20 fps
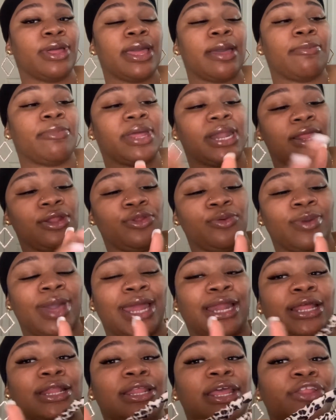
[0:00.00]
but it do got
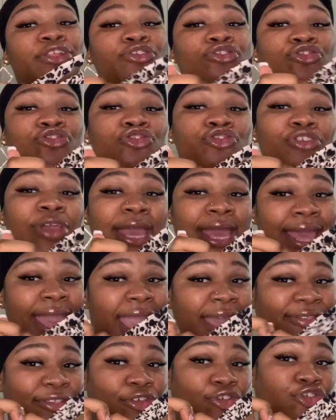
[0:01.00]
another, it
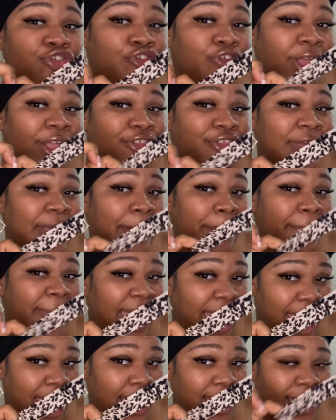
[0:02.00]
has a stretchy
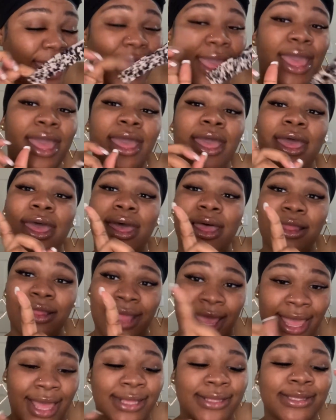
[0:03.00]
back.
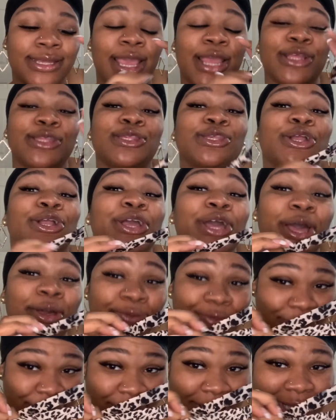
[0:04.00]
Like I said,
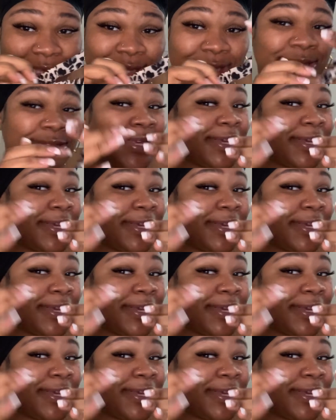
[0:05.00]
circumference.